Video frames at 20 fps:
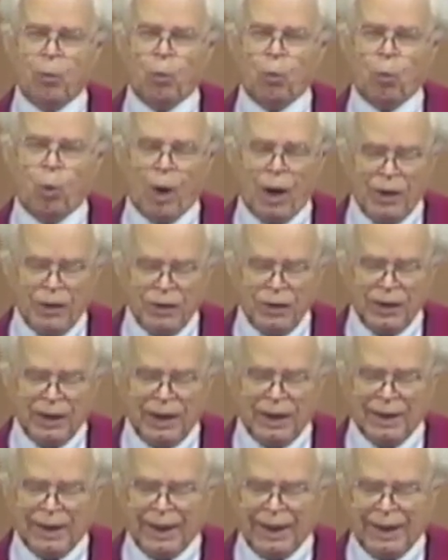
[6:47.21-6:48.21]
1
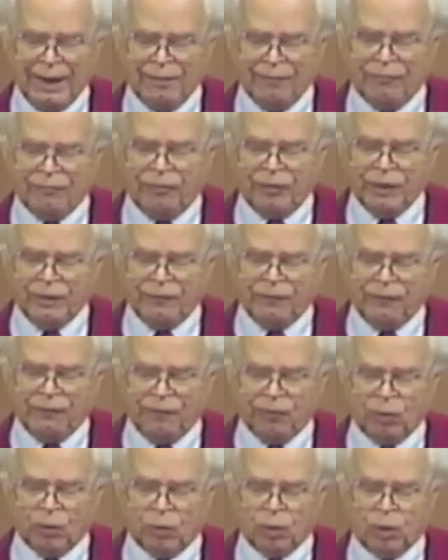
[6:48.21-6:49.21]
in every
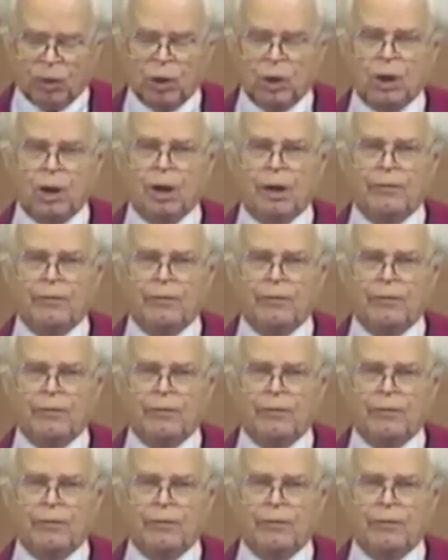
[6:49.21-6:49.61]
4